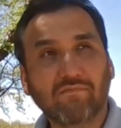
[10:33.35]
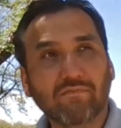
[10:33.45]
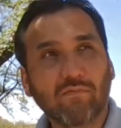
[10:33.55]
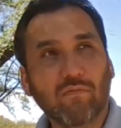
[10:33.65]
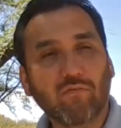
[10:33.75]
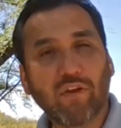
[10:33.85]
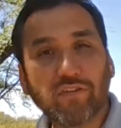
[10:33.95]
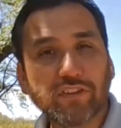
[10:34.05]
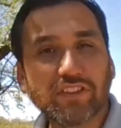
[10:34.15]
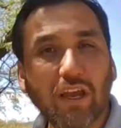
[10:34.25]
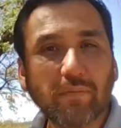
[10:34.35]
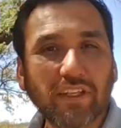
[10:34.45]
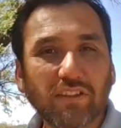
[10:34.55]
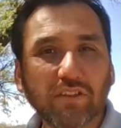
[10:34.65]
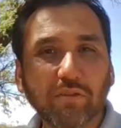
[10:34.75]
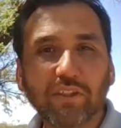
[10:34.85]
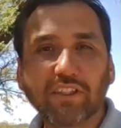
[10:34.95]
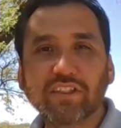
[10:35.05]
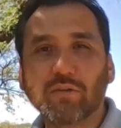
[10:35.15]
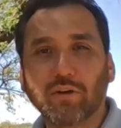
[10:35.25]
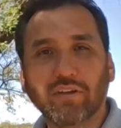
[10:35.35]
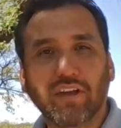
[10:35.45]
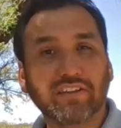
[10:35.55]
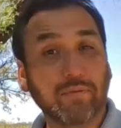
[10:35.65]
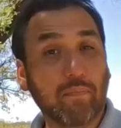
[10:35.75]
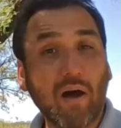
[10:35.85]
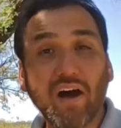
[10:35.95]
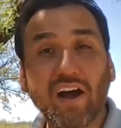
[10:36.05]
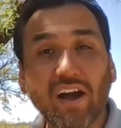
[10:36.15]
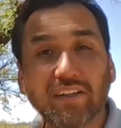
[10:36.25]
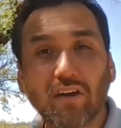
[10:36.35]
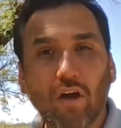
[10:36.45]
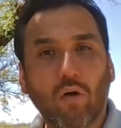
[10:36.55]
rivers coming into it, or it's a pond,